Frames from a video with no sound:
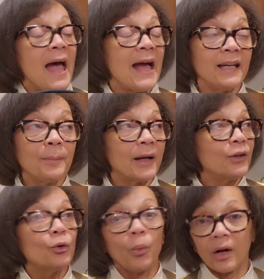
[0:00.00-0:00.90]

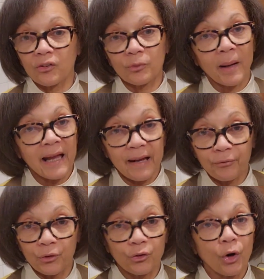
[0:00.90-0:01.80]
Anybody who watches my
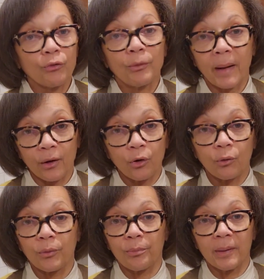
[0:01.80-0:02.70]
after show from my
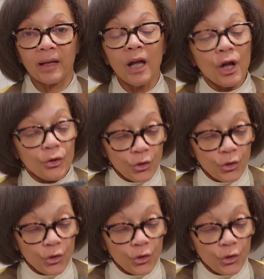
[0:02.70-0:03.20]
Cook With Me